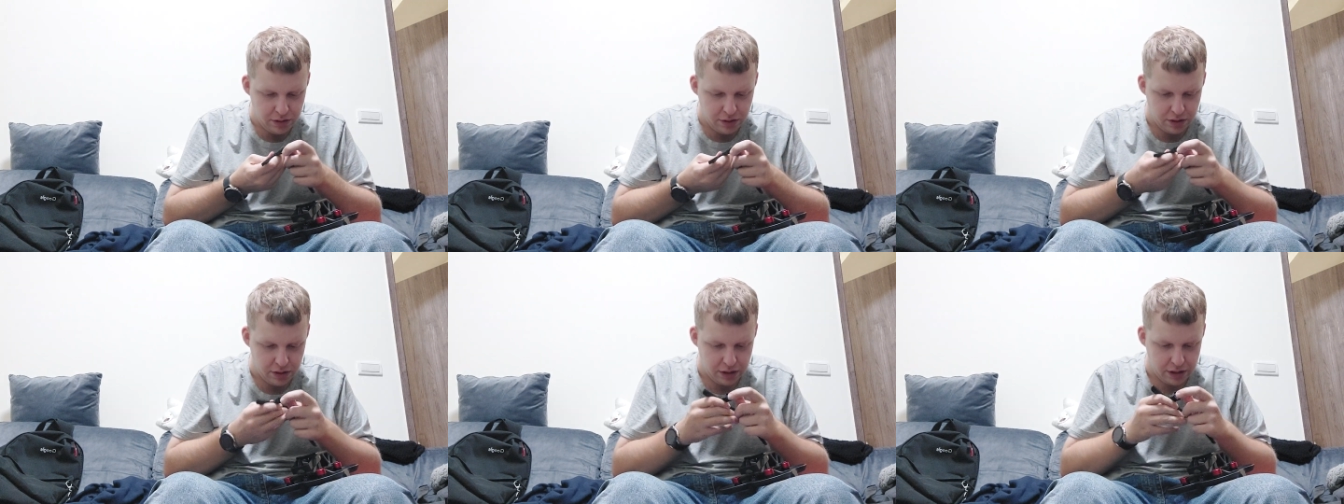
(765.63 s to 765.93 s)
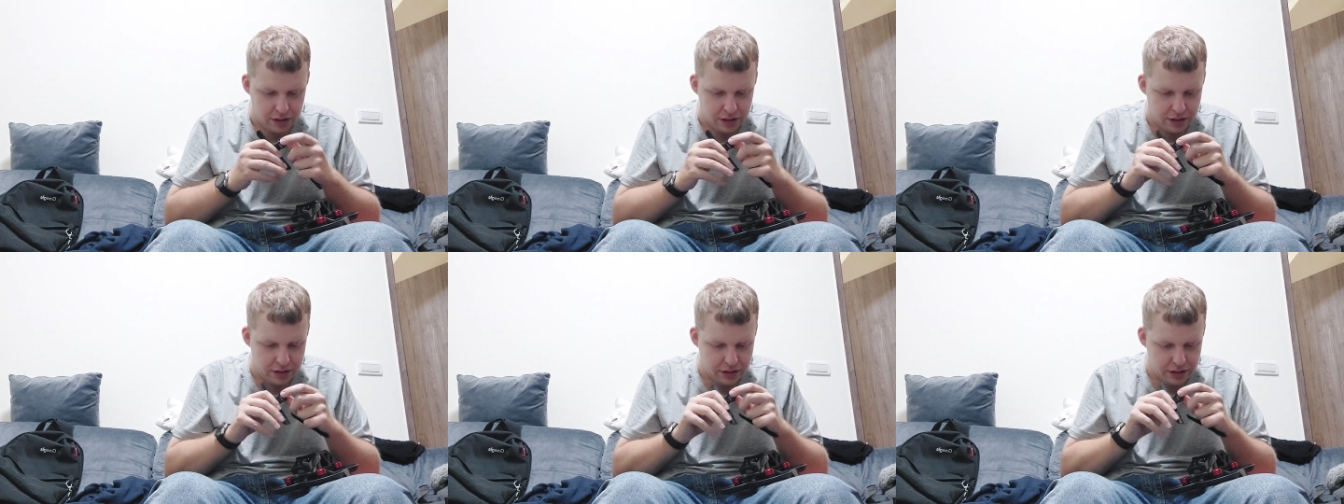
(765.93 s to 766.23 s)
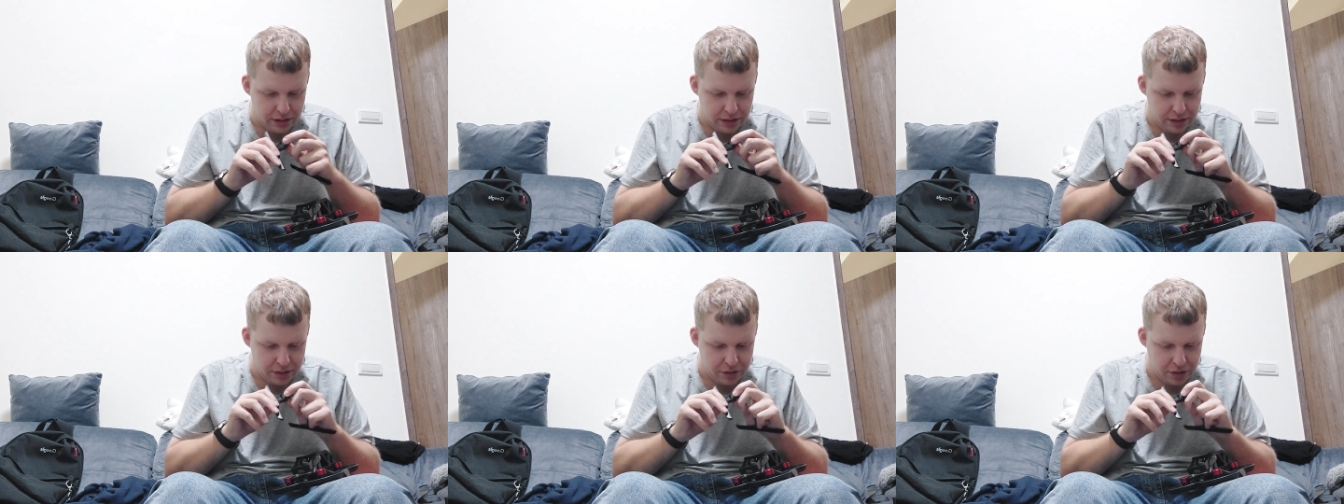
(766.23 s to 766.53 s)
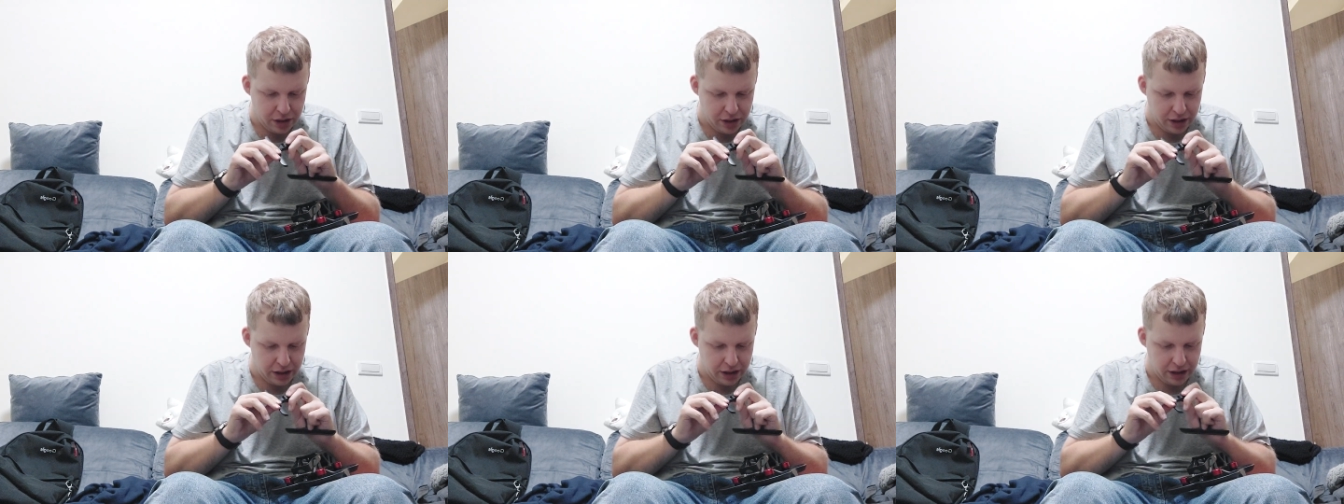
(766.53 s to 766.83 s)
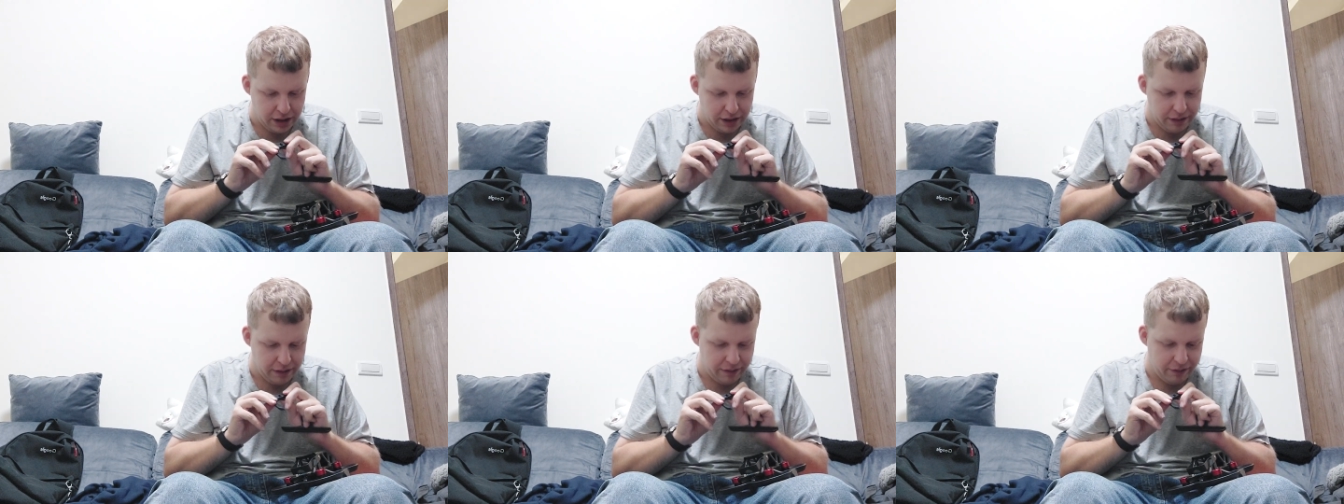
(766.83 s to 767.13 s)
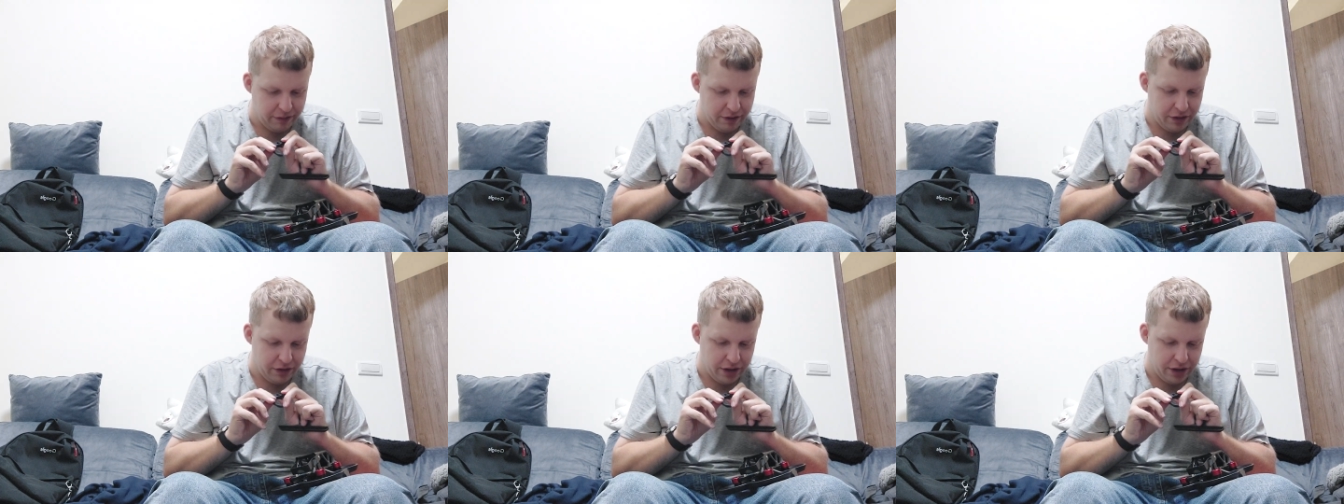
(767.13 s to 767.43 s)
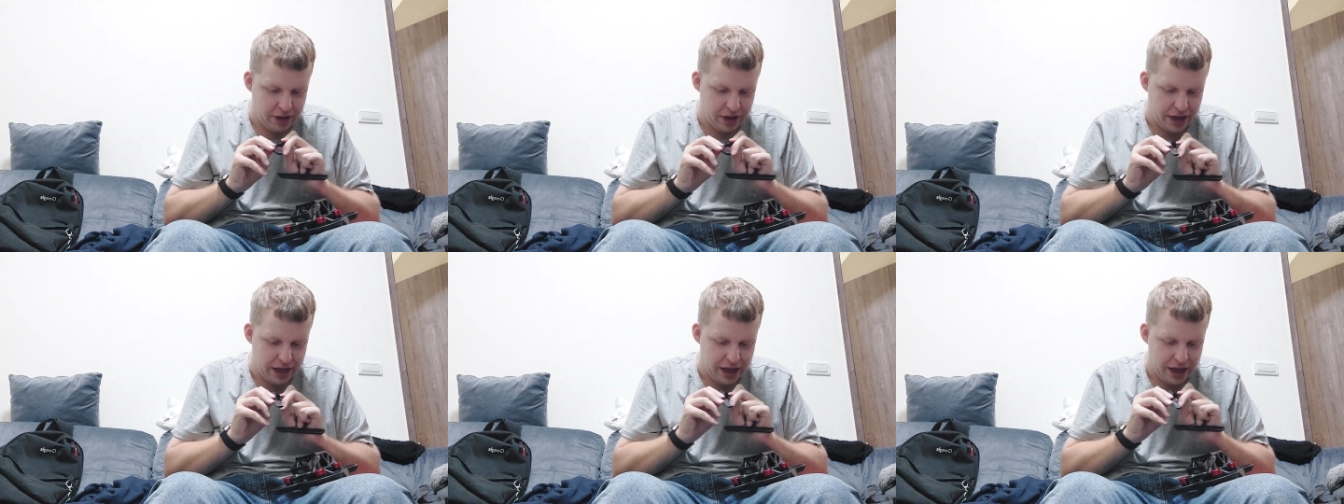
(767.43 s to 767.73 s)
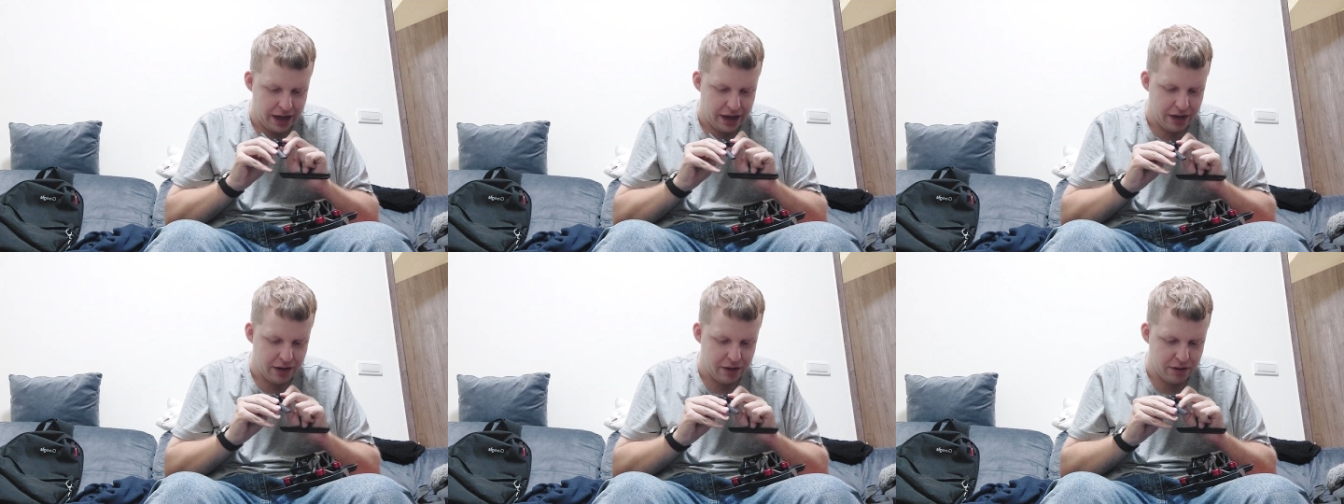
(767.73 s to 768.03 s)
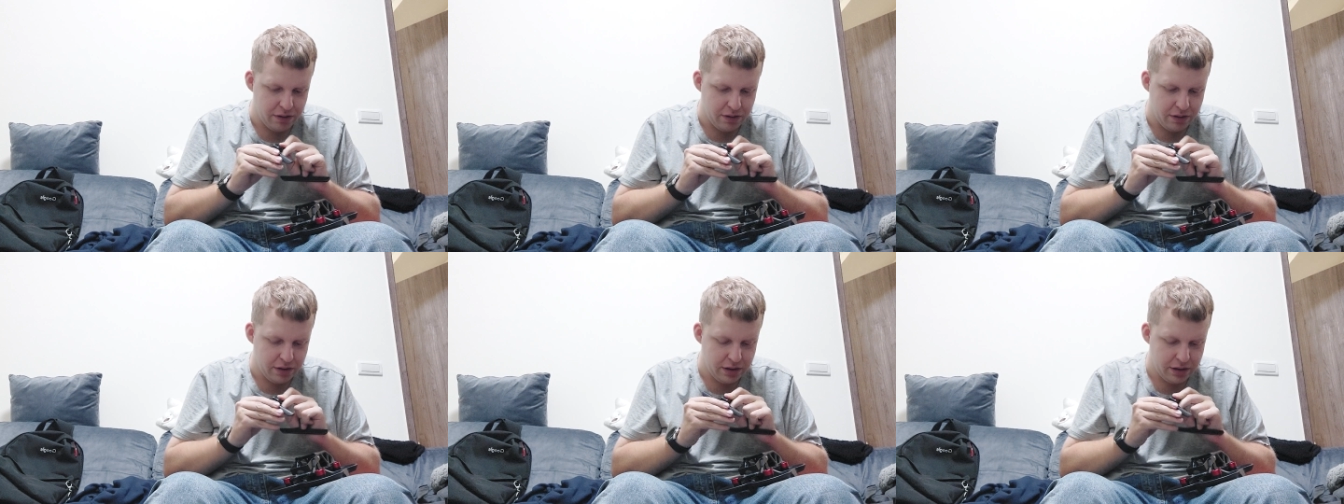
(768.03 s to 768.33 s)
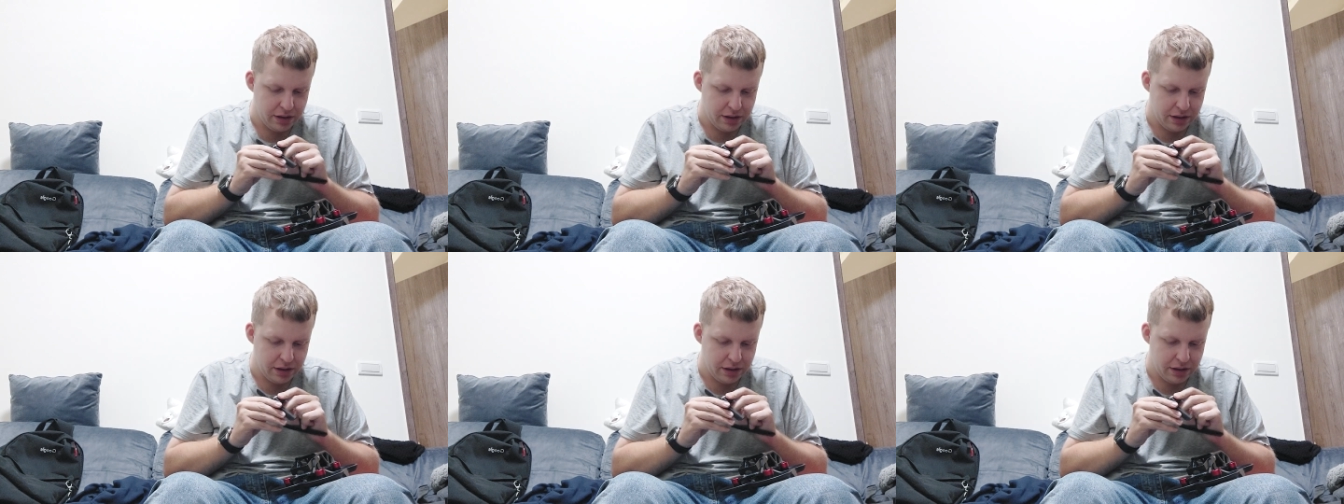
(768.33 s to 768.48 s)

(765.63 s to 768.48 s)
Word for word: Huh. I'm trying to figure out how